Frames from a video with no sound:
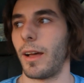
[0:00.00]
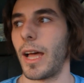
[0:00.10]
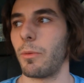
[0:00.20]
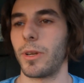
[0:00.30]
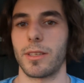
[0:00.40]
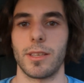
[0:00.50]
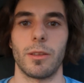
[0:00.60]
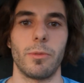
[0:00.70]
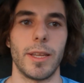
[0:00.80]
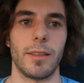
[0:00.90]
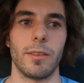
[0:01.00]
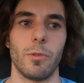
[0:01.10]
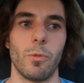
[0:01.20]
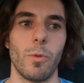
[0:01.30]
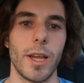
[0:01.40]
I would accelerate
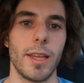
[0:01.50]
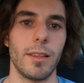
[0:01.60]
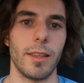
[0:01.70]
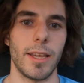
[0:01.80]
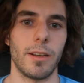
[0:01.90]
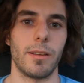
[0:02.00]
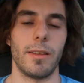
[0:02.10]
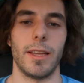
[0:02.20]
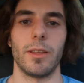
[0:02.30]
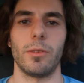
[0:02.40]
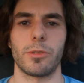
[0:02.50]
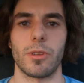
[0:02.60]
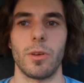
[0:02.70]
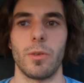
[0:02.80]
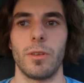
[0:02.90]
way later and
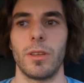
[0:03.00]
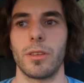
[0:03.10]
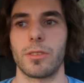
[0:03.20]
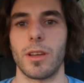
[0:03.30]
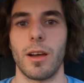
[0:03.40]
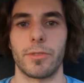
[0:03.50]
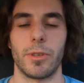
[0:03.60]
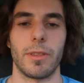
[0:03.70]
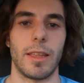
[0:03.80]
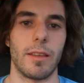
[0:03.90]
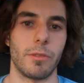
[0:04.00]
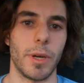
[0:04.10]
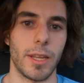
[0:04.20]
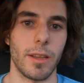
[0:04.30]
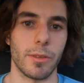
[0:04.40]
also softer than
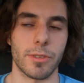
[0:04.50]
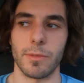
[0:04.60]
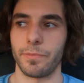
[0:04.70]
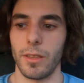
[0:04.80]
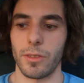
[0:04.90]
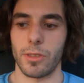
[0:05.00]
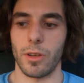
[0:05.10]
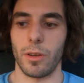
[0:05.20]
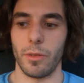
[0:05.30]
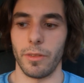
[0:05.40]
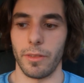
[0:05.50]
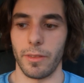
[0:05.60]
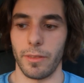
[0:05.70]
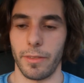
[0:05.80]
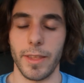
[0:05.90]
everybody else. So
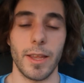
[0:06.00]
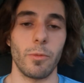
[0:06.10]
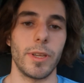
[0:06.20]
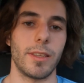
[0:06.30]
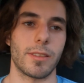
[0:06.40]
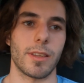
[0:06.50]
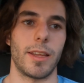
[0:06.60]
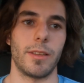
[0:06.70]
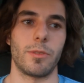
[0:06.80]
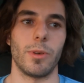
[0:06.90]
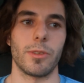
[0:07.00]
then we decided to